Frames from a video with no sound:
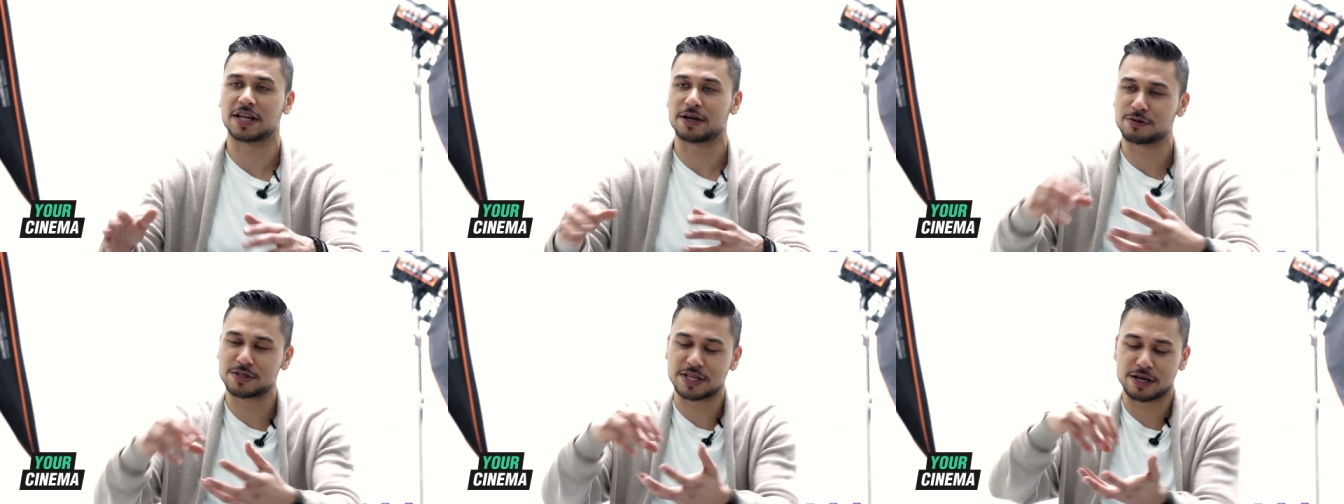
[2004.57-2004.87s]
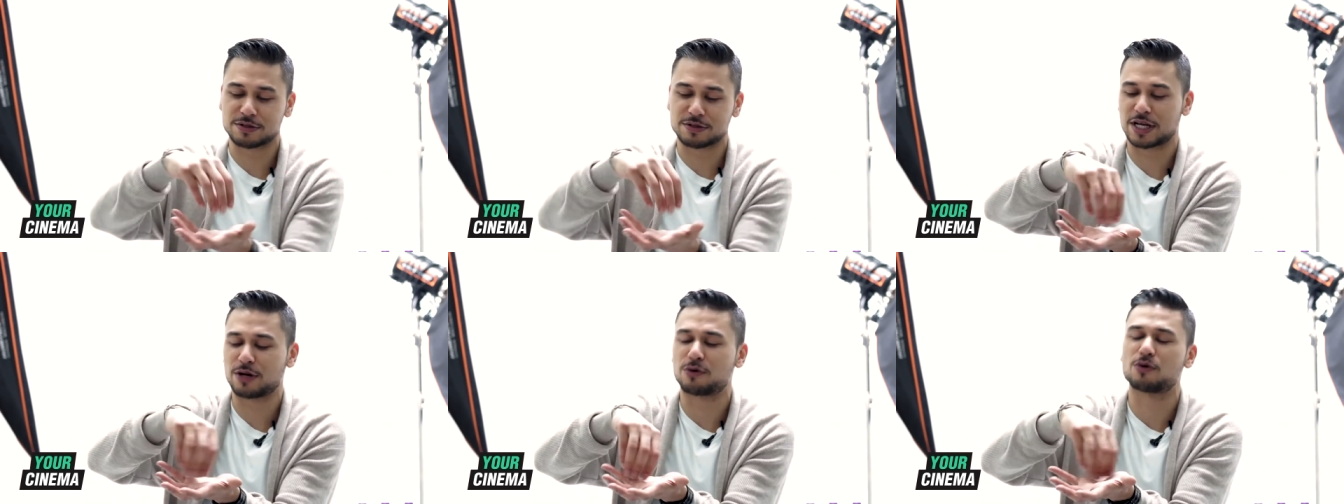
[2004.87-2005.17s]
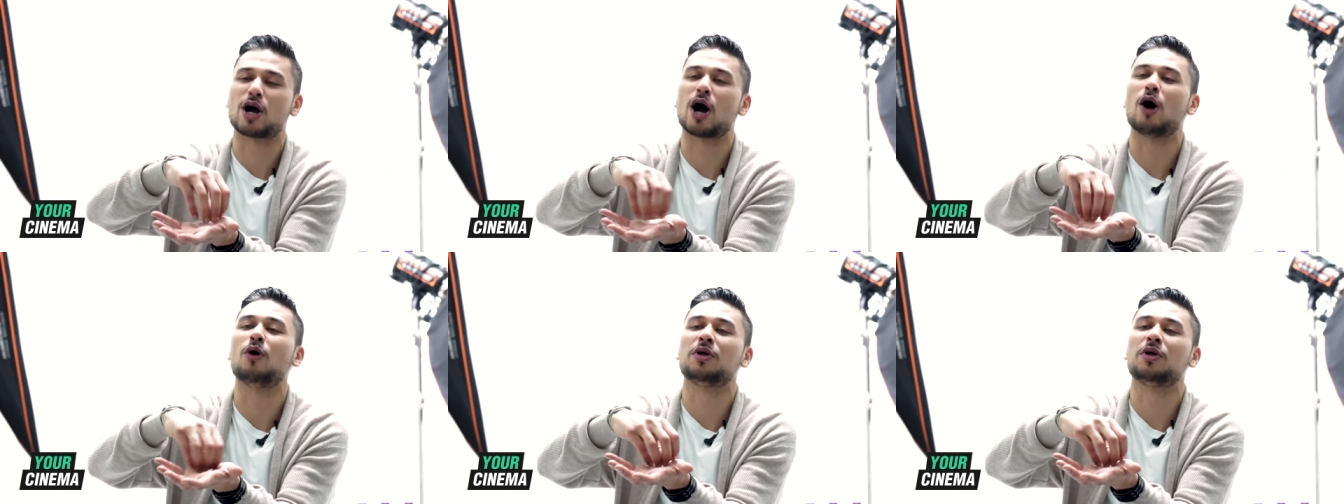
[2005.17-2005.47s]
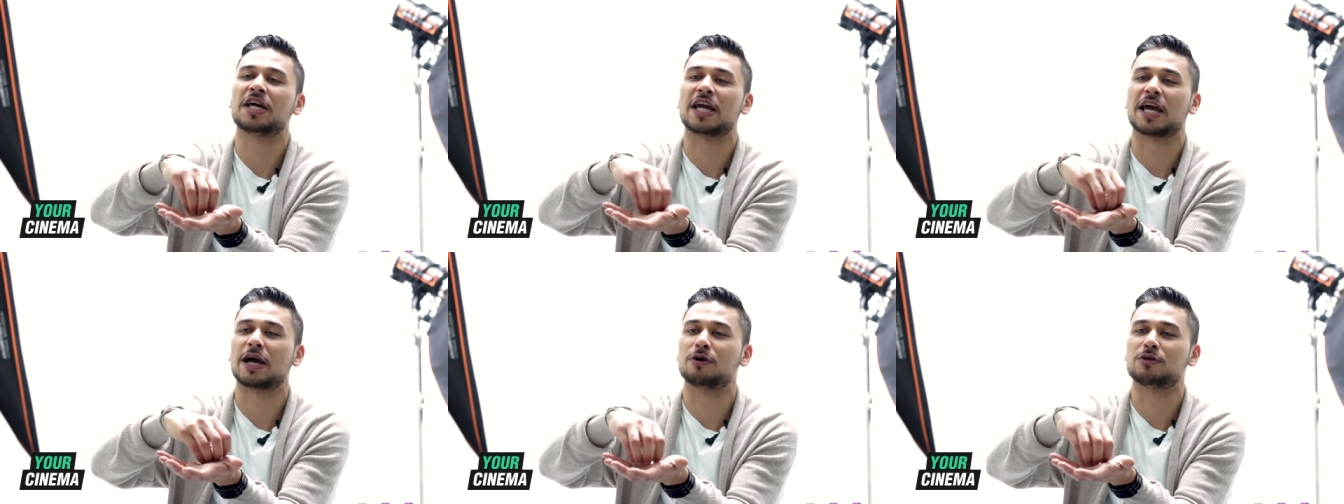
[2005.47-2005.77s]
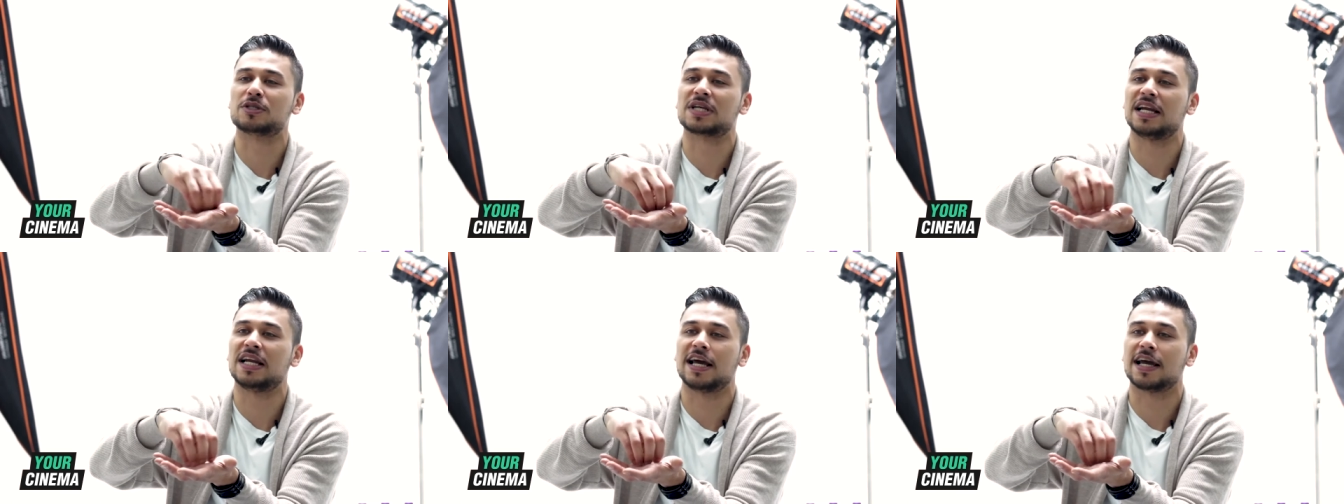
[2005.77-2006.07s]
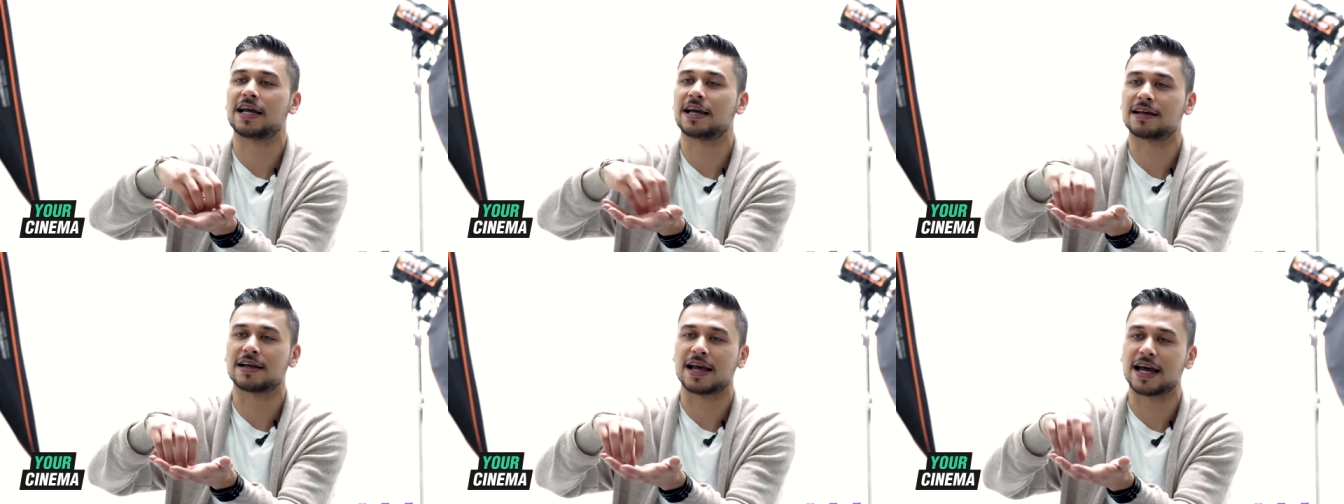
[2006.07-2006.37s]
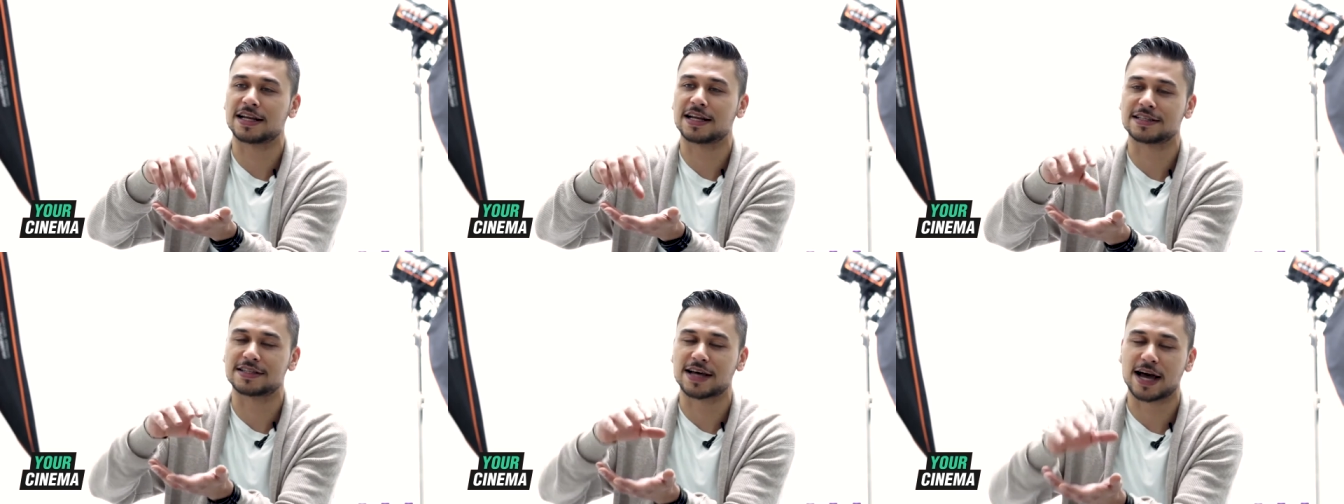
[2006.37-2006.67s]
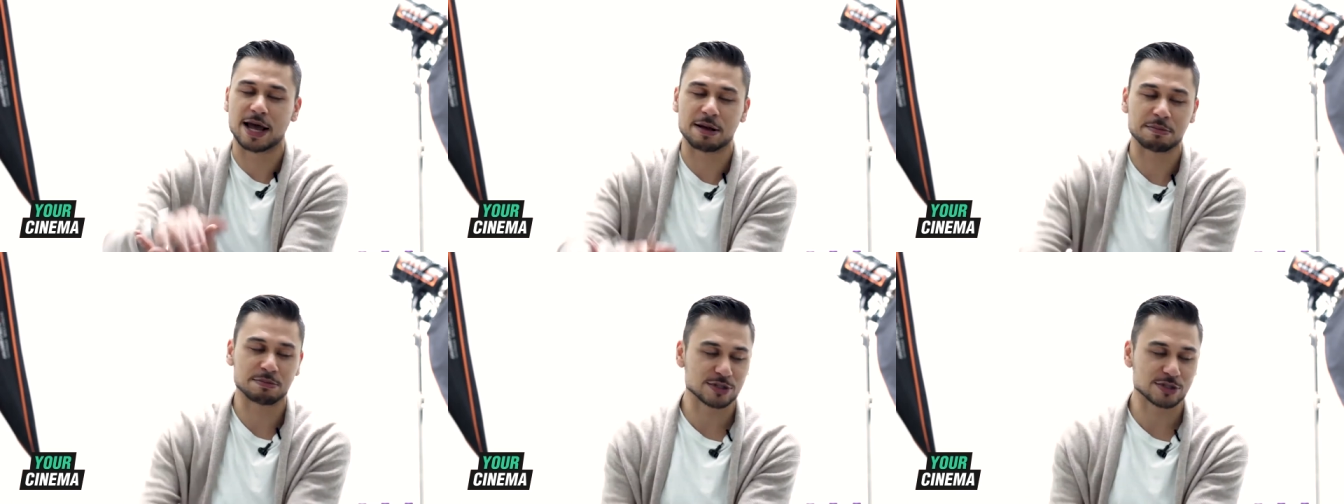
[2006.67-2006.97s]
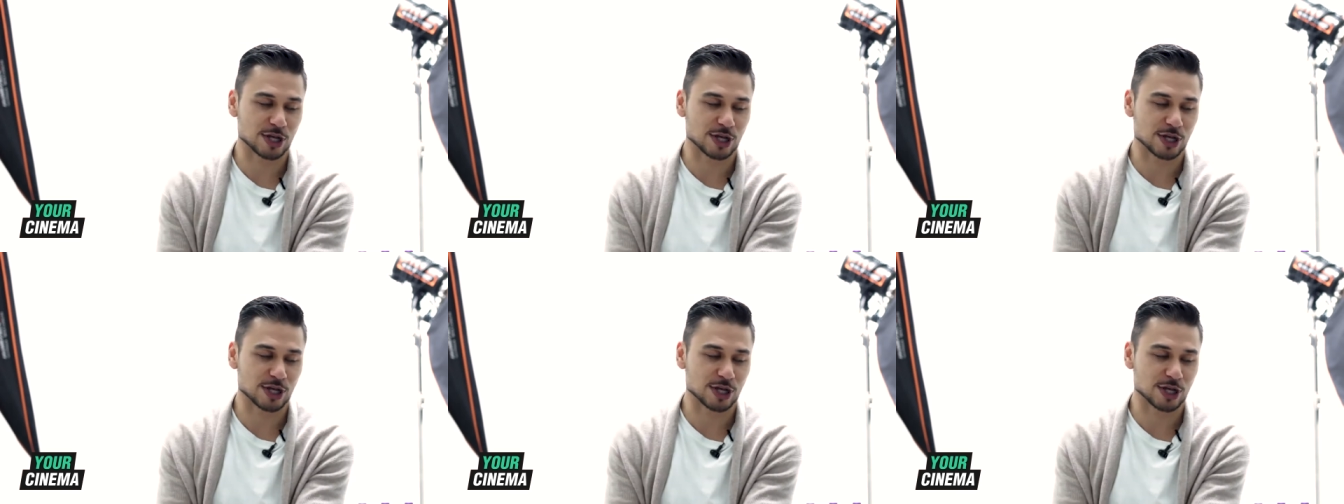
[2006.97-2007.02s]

There was, there was a little Golden Girls clique at the time.